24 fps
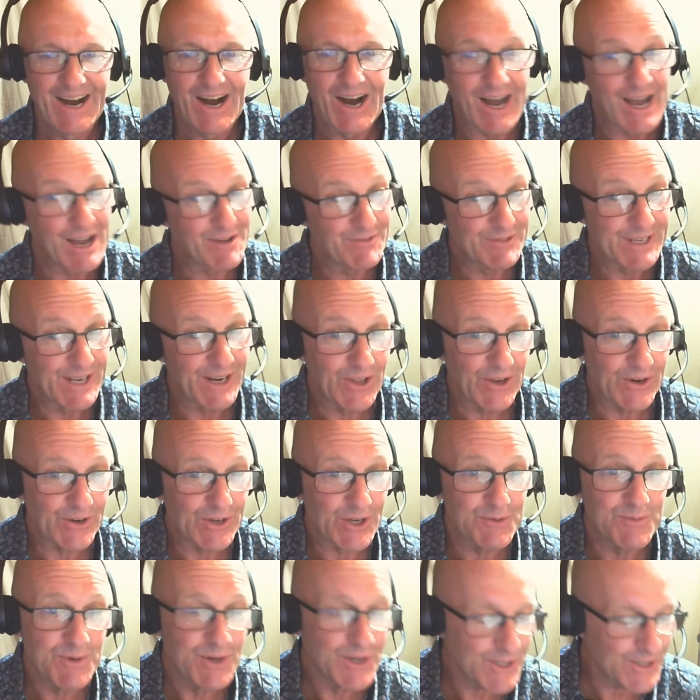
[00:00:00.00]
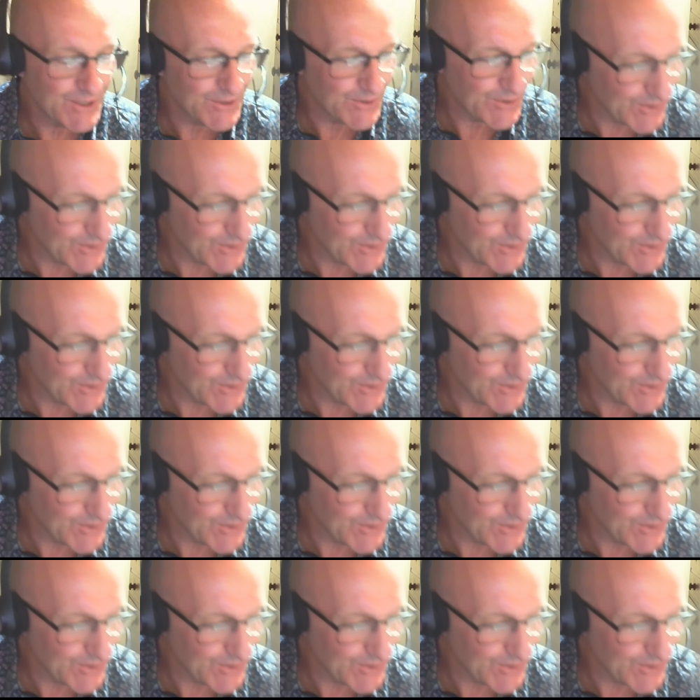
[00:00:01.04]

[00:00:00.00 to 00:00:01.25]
I haven't done a lot of commercial